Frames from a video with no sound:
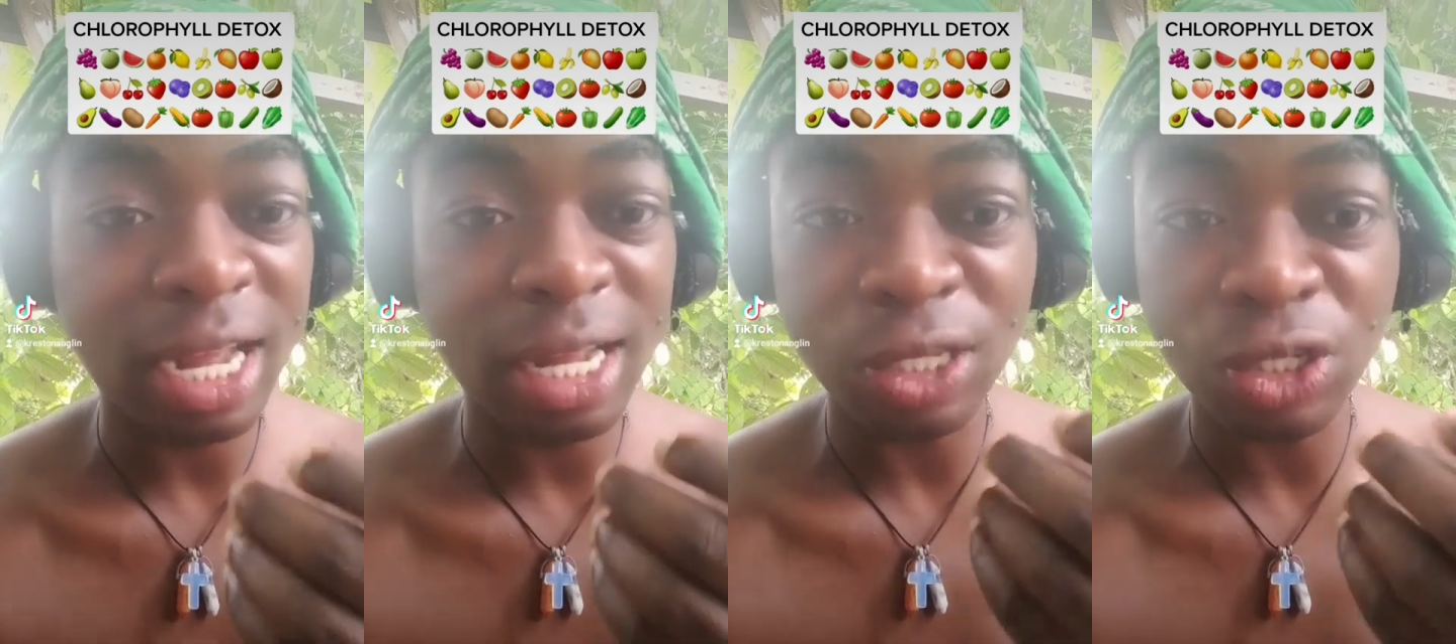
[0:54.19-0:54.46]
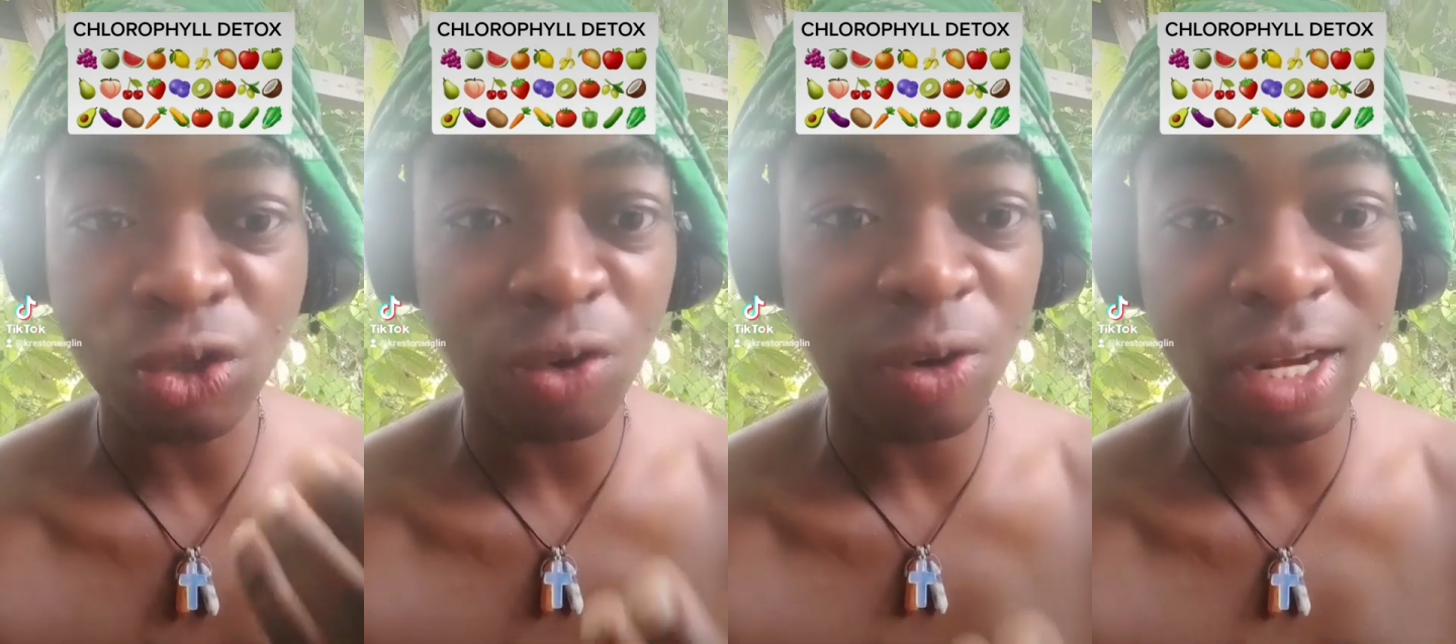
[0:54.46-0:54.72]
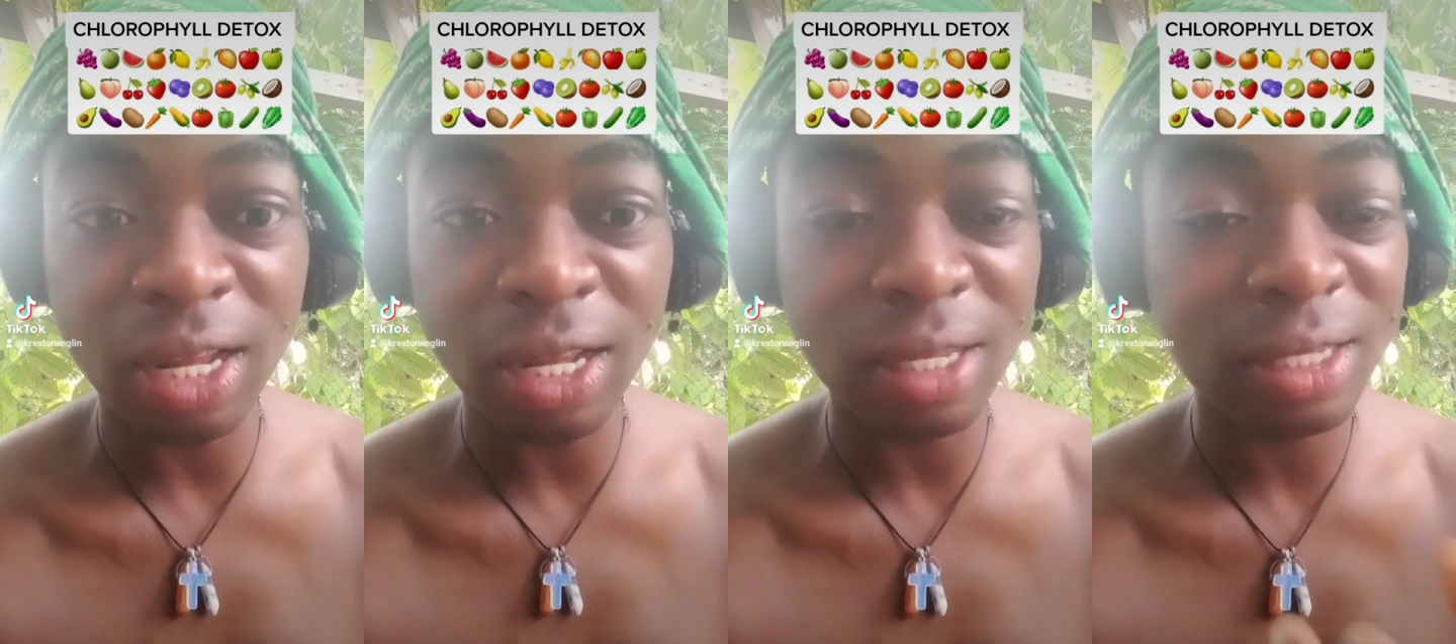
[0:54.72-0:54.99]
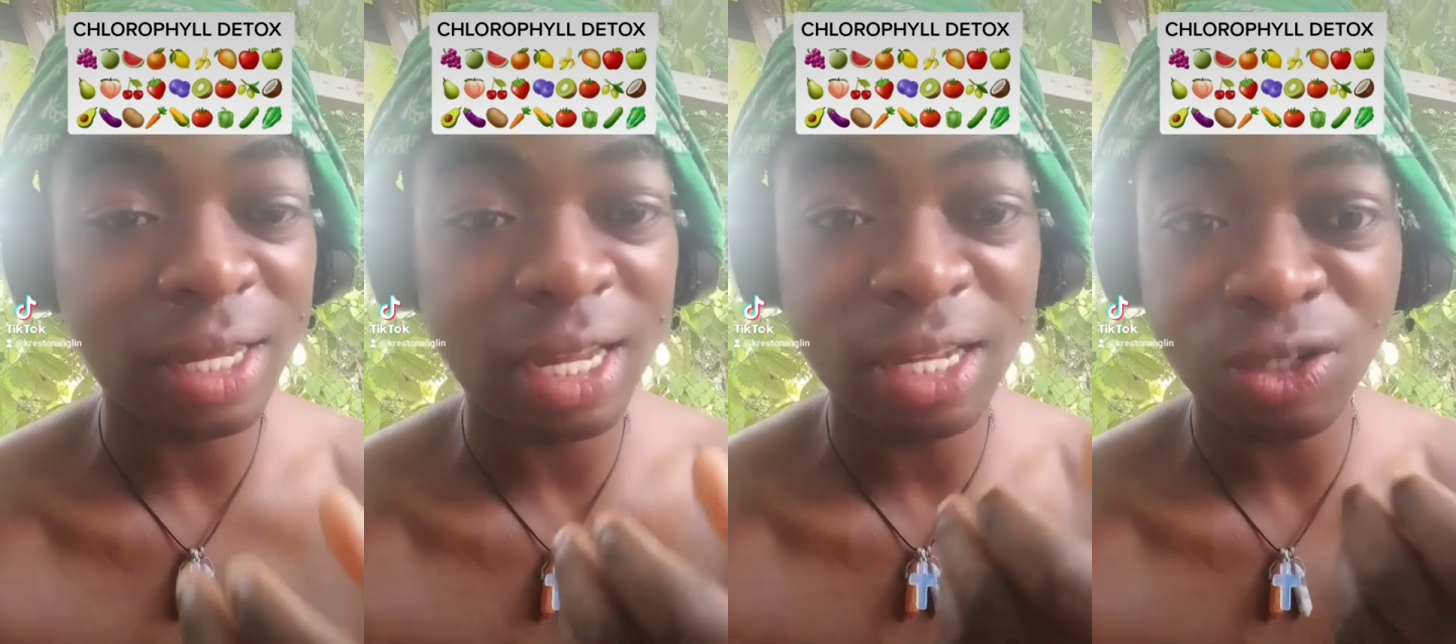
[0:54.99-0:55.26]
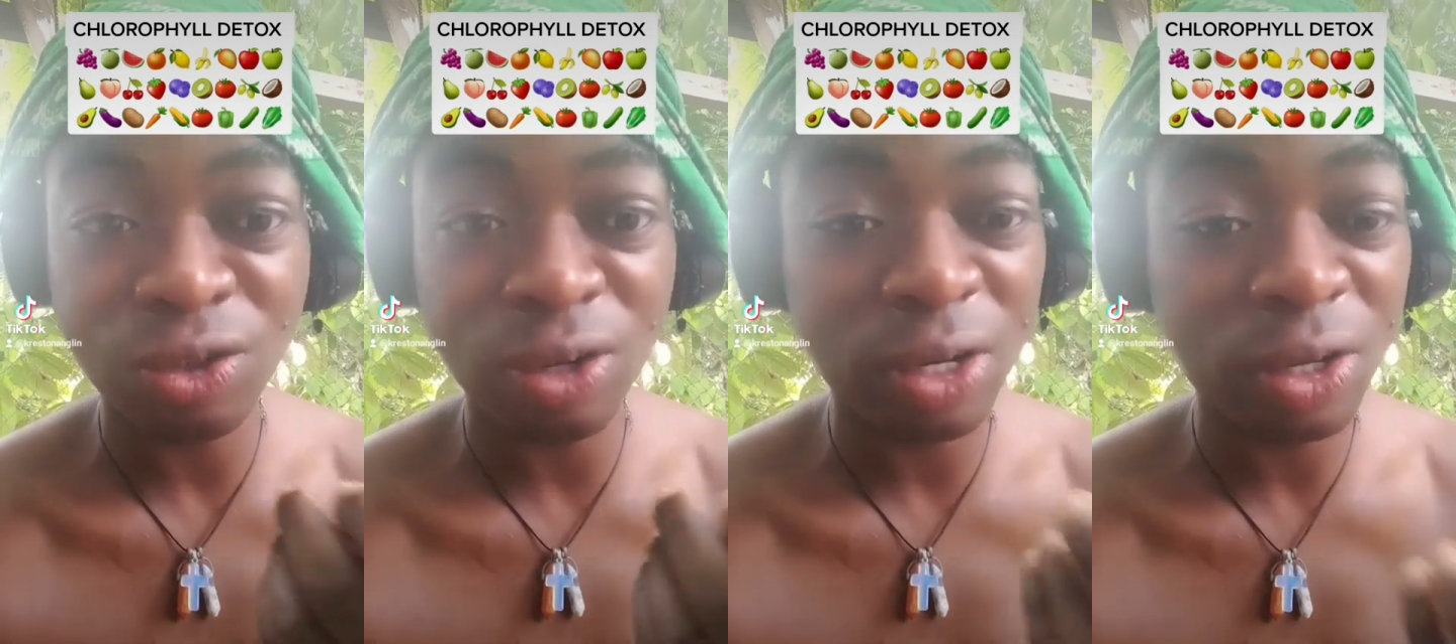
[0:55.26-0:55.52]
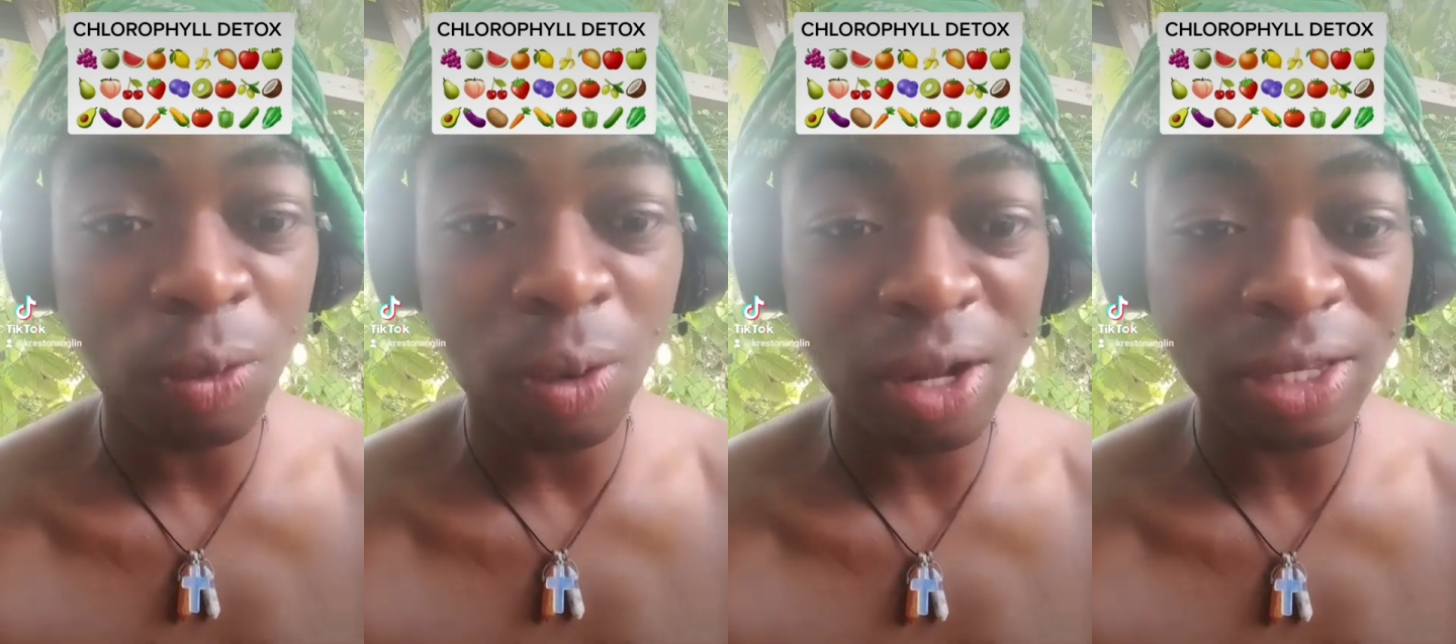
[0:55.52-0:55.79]
and strain it and
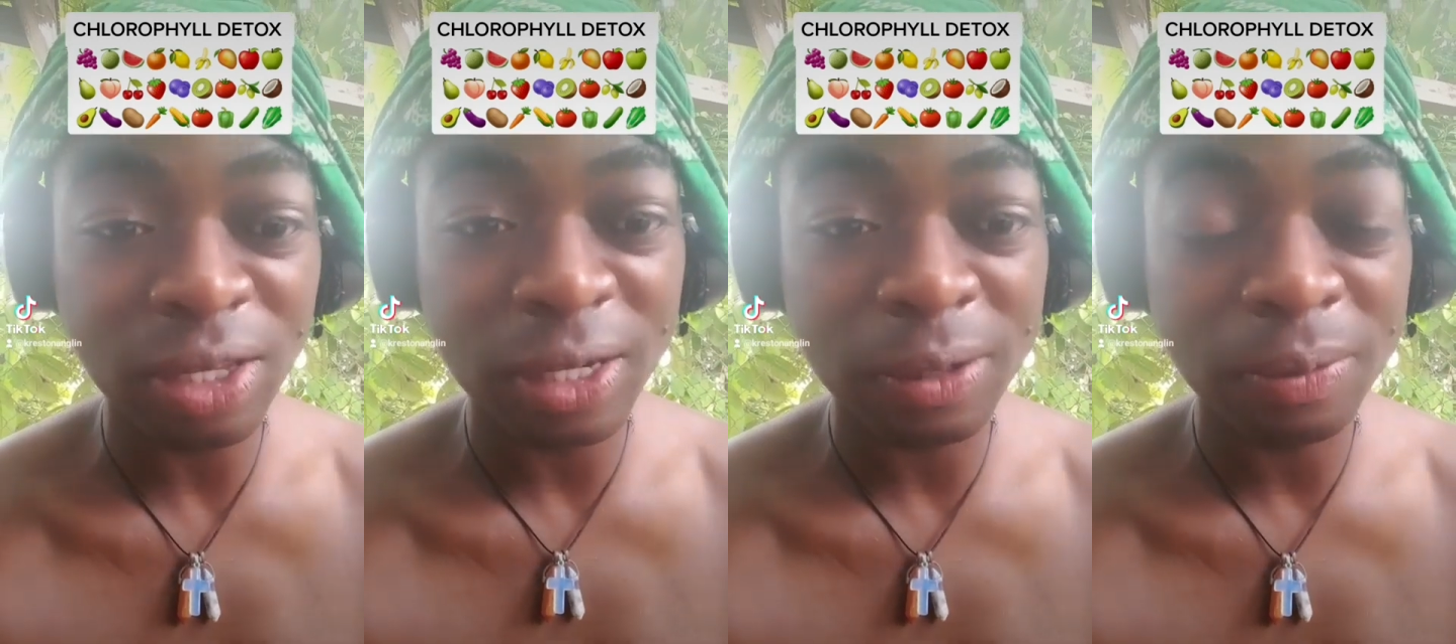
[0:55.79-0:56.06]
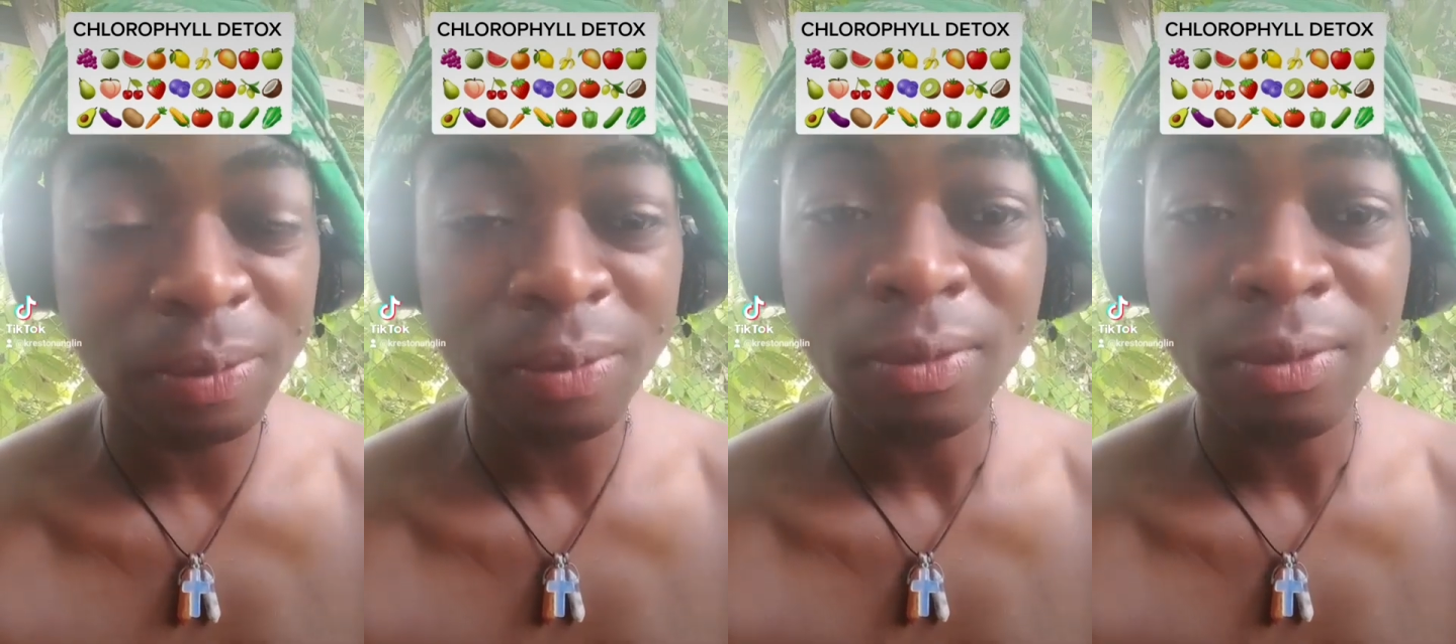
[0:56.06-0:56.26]
drink the water.